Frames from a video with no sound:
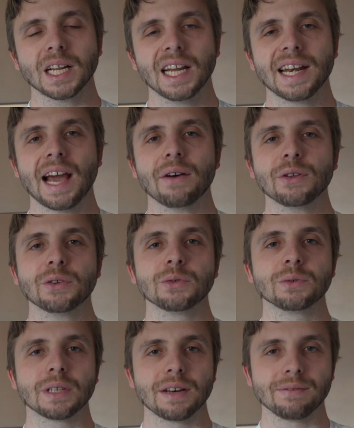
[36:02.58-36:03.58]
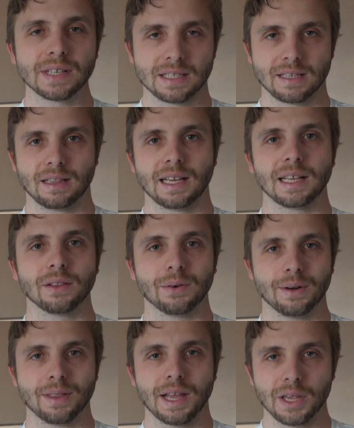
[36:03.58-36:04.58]
And how do you convince the
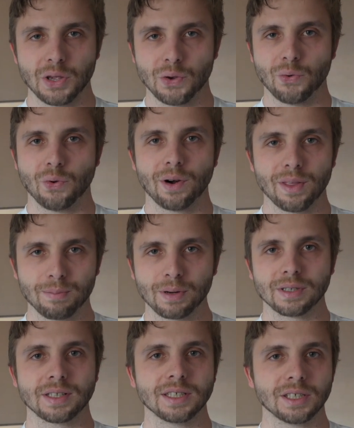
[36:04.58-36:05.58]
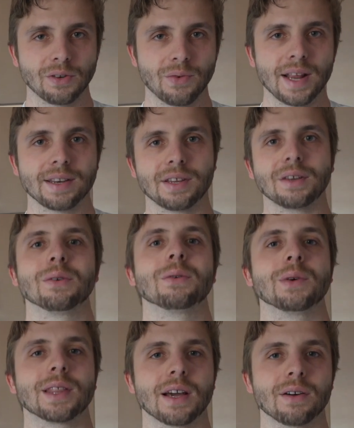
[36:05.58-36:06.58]
landlord that you are the person they should rent to
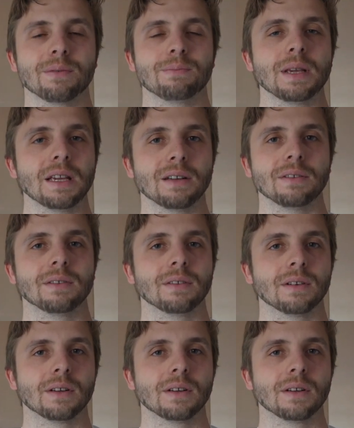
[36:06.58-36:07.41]
without being